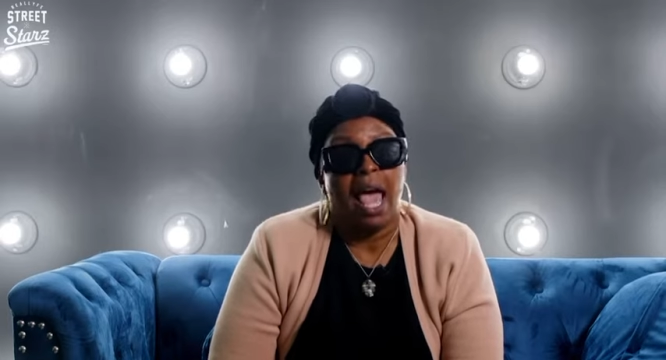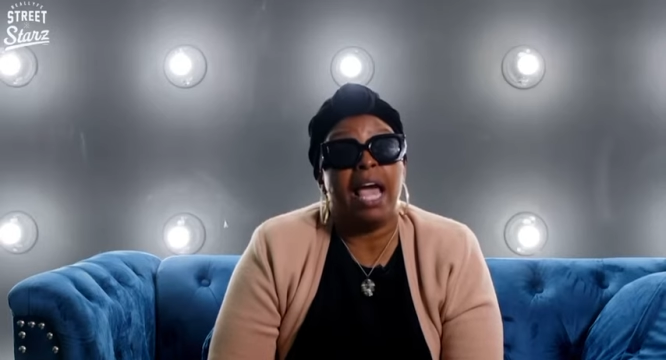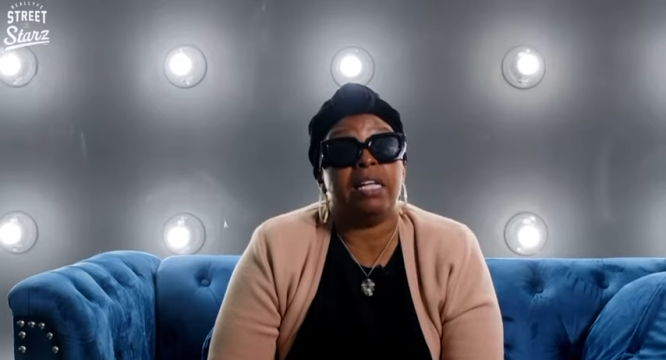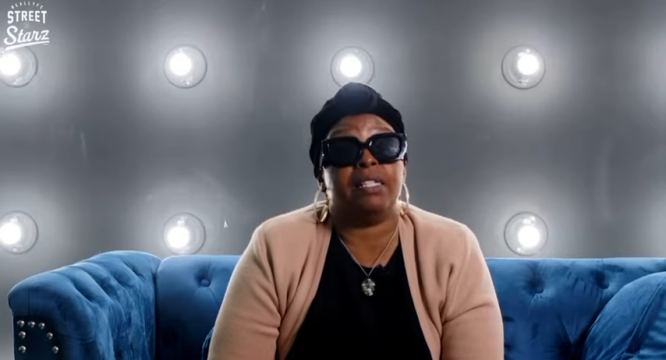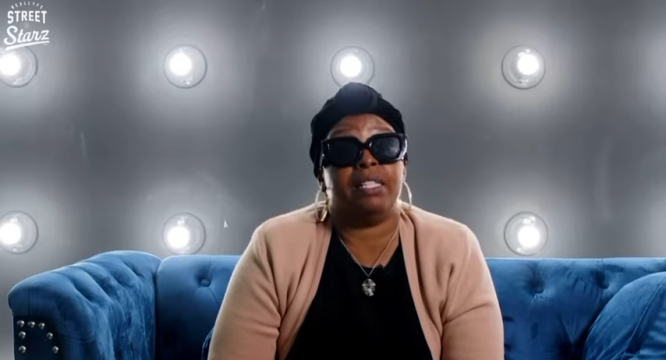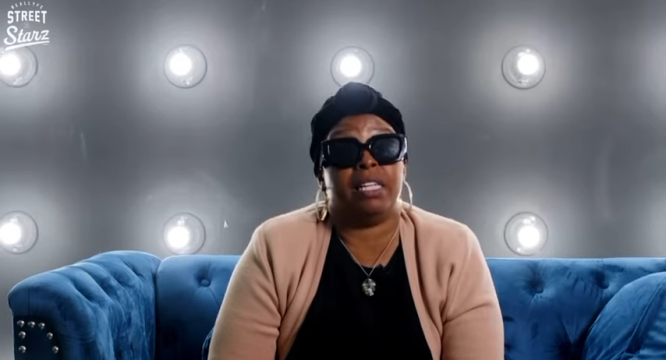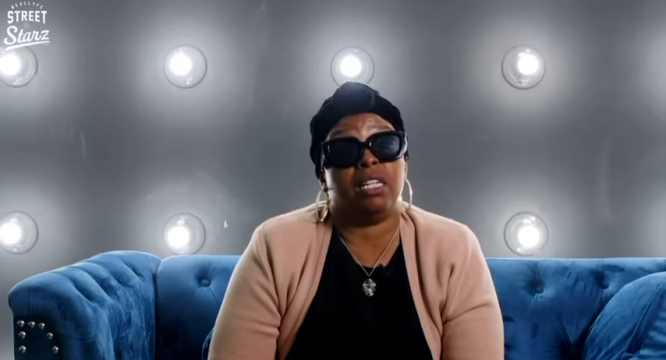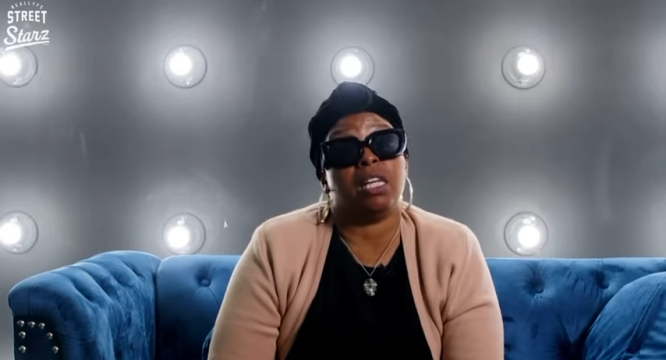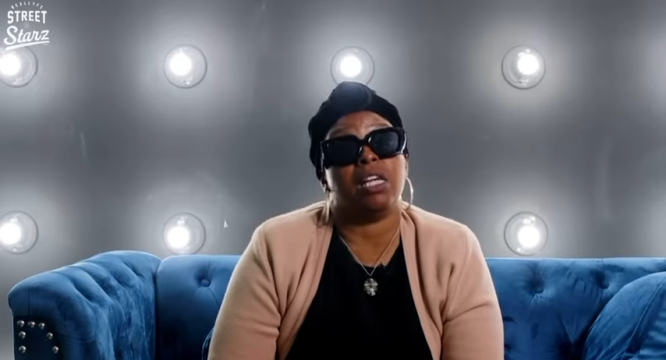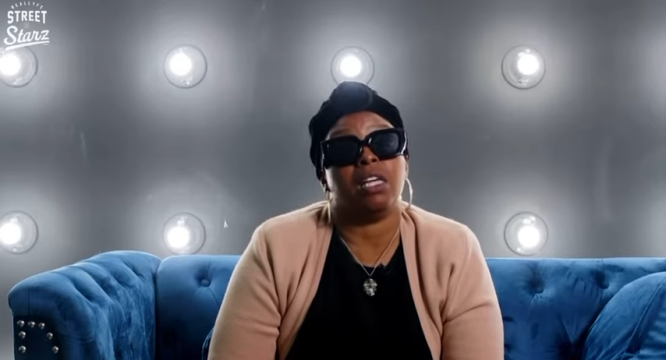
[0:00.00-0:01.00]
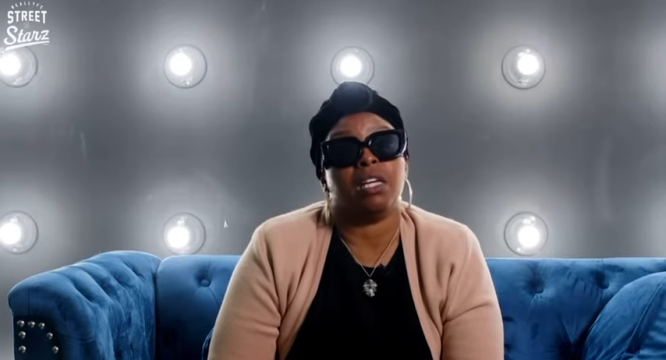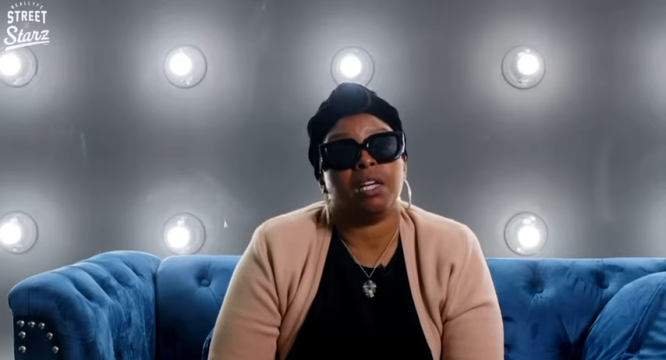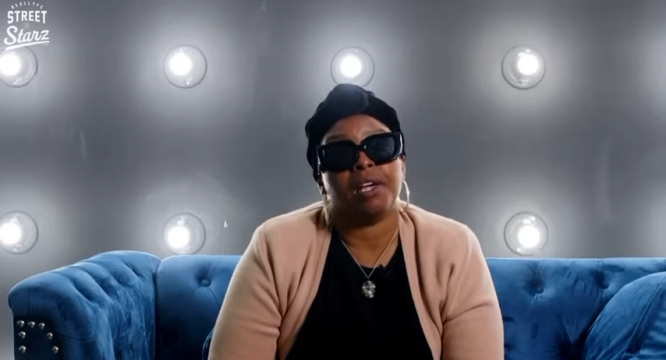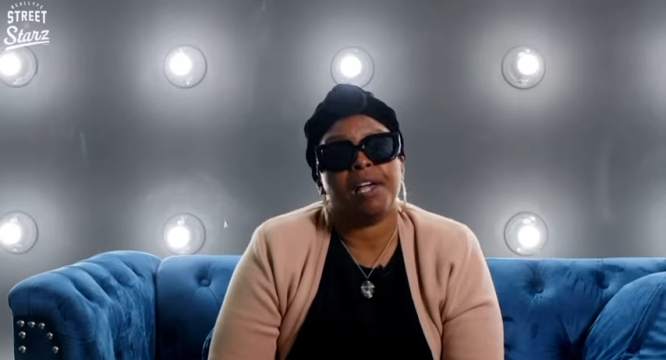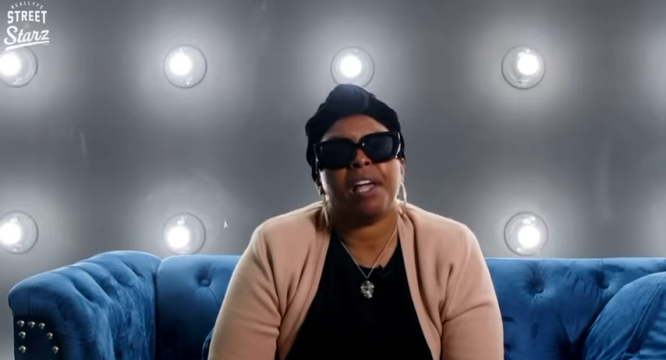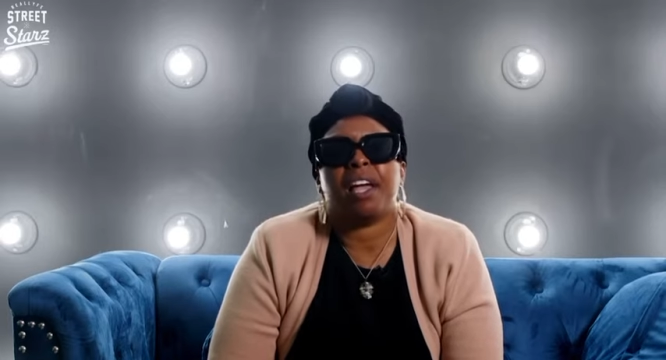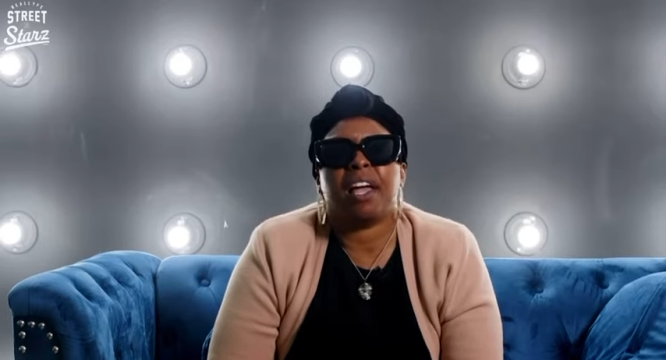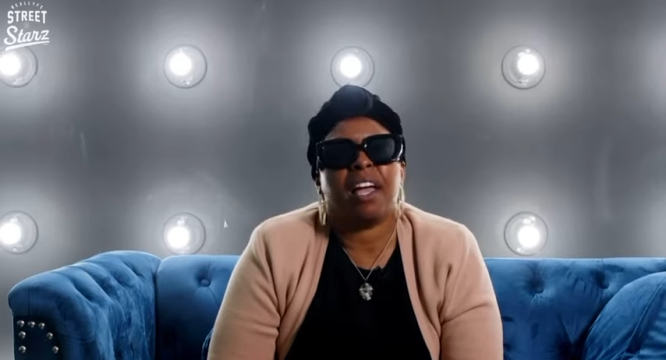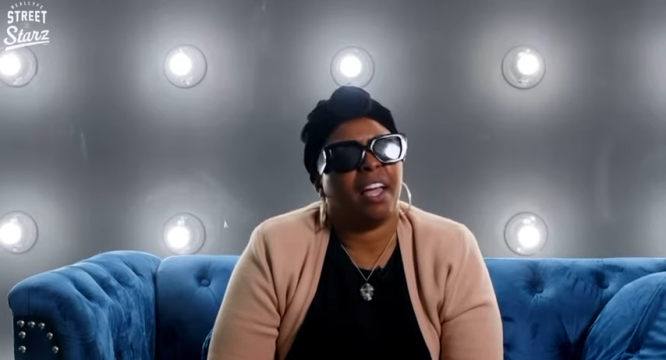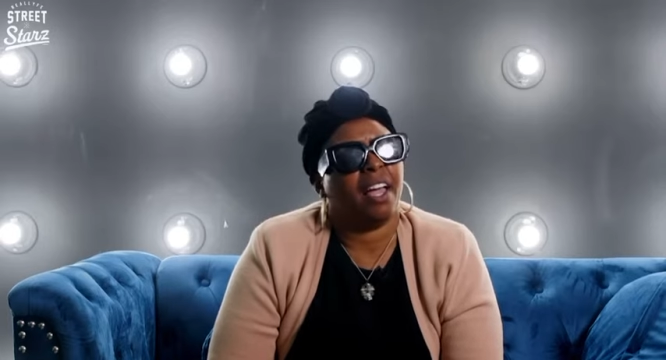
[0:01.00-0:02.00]
And did he?
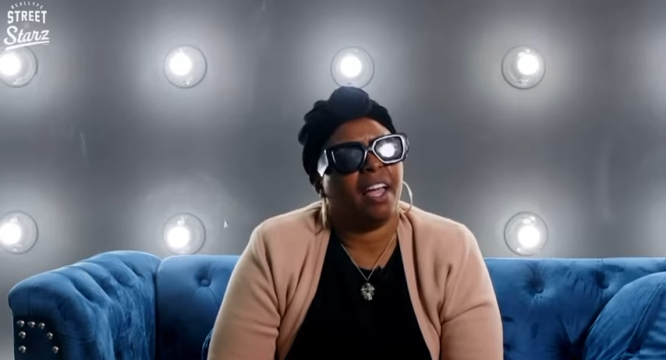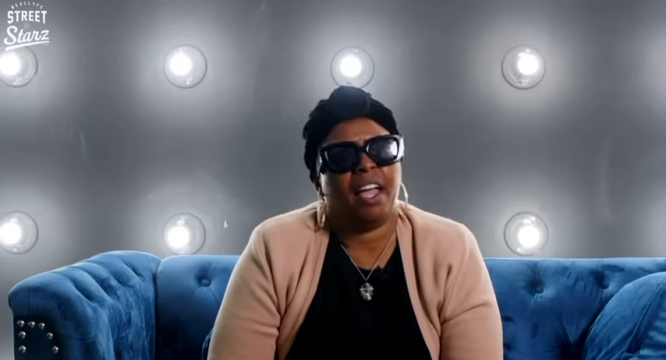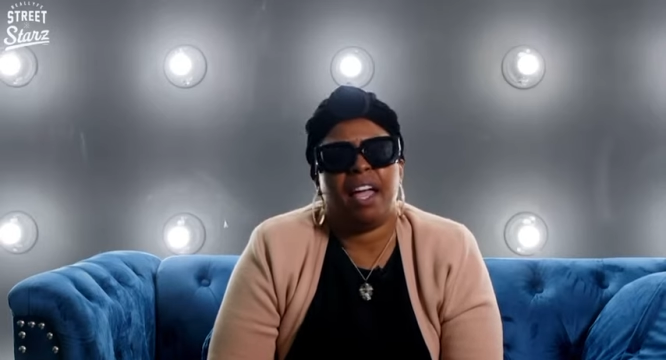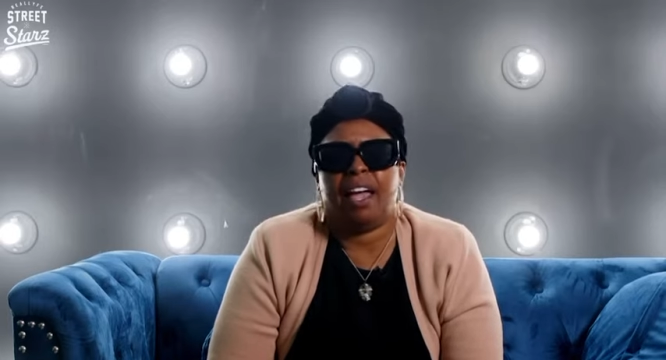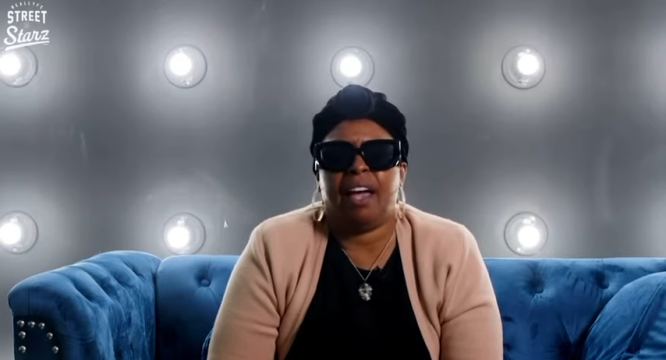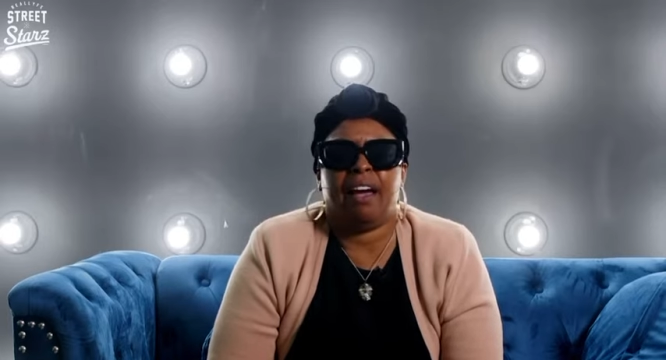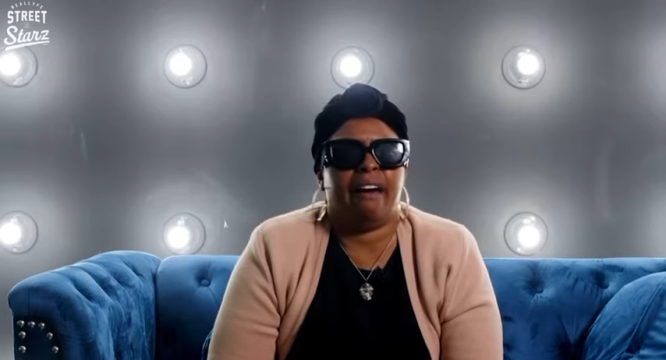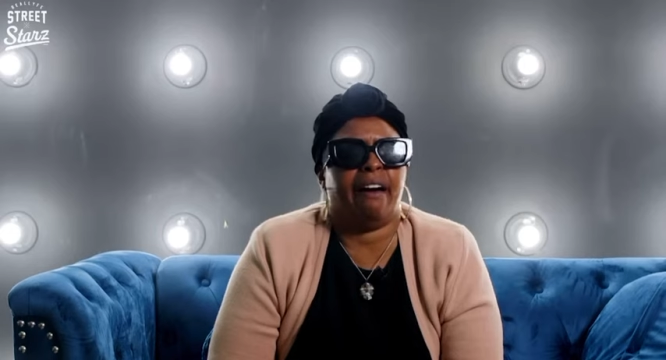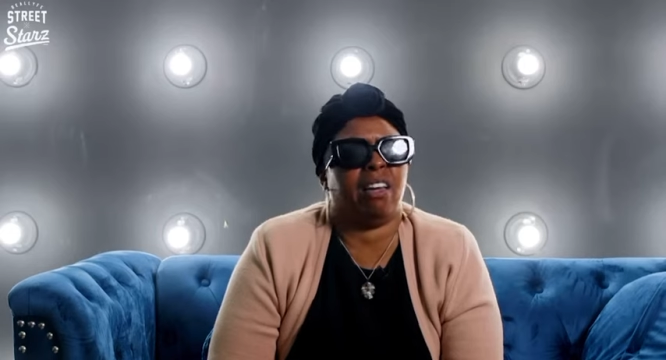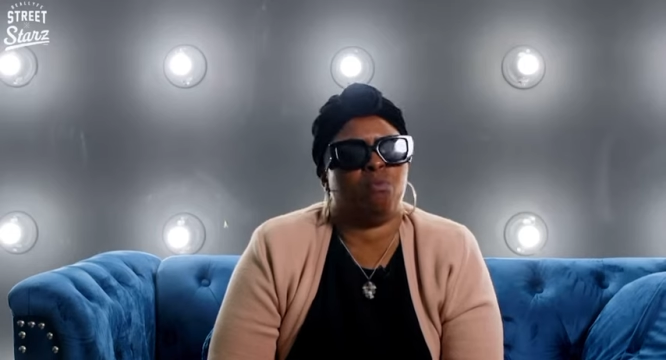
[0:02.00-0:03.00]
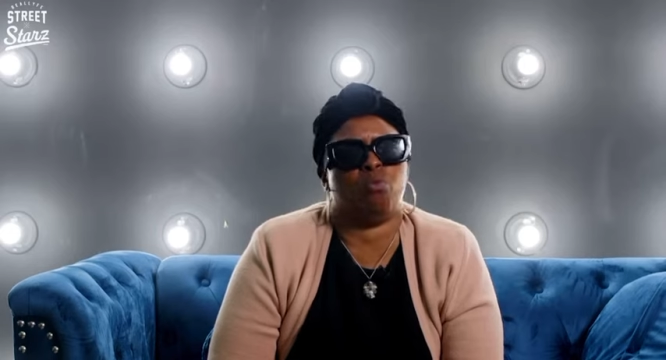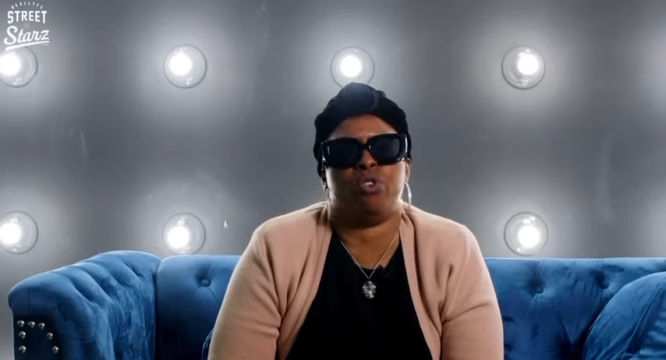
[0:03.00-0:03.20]
Hype